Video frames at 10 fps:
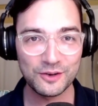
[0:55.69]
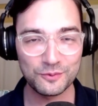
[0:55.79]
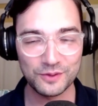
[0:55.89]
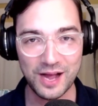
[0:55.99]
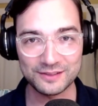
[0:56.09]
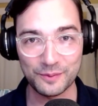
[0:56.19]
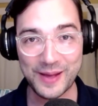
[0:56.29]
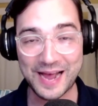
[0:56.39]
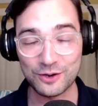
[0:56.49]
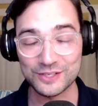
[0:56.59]
Locked On
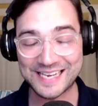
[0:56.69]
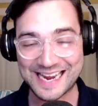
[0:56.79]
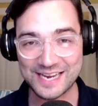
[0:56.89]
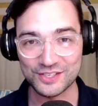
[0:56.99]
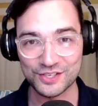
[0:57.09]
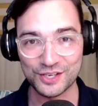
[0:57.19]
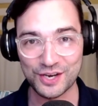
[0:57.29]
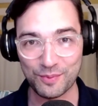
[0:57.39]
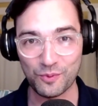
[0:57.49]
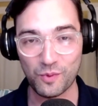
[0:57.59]
Packers is the
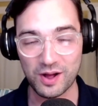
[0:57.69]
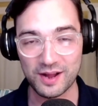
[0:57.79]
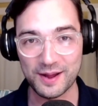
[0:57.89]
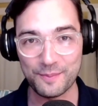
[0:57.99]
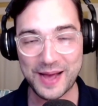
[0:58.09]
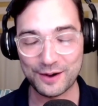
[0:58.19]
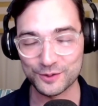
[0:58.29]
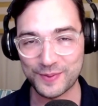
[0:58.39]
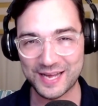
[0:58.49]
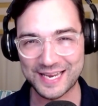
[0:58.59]
number one Packers
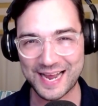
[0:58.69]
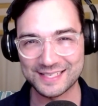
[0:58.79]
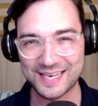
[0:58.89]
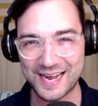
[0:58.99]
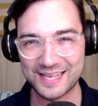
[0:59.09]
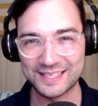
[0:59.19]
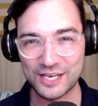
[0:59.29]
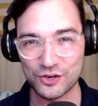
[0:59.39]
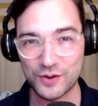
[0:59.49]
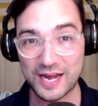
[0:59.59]
podcast on the
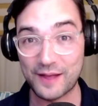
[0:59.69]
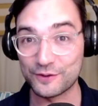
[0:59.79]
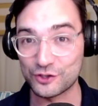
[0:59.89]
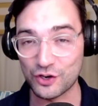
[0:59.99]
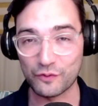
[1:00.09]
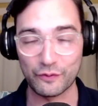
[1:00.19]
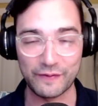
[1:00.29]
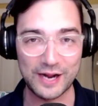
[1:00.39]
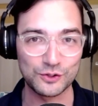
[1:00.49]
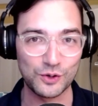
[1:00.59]
internet and the show for
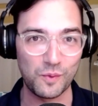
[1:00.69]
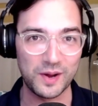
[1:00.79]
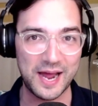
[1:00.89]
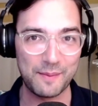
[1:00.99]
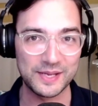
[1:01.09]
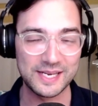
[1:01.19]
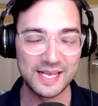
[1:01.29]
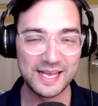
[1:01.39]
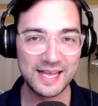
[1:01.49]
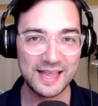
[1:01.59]
fans who know what happened.
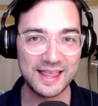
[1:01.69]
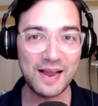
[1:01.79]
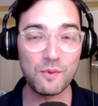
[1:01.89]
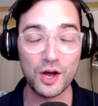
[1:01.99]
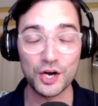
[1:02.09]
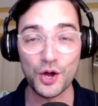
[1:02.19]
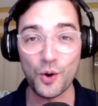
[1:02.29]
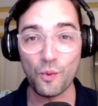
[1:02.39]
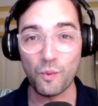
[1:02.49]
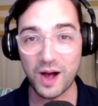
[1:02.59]
They want to know
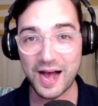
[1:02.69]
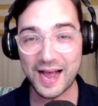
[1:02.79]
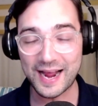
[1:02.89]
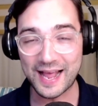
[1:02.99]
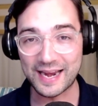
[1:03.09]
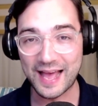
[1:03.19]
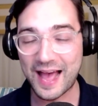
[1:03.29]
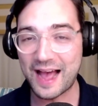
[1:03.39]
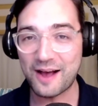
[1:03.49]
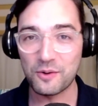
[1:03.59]
why and
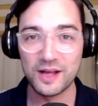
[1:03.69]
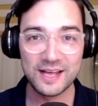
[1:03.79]
how.